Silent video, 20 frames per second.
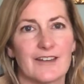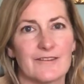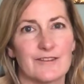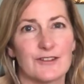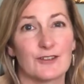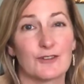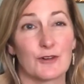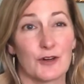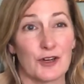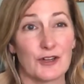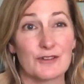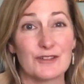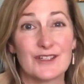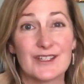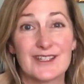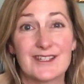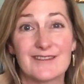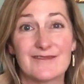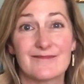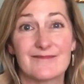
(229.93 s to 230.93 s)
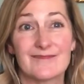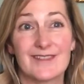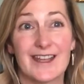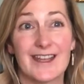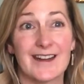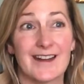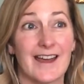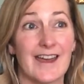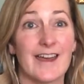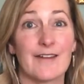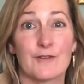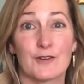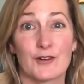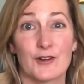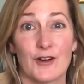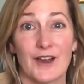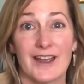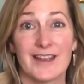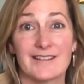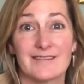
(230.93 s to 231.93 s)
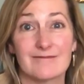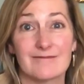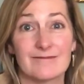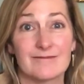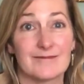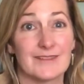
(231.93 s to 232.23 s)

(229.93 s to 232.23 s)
feel gross and I have regret,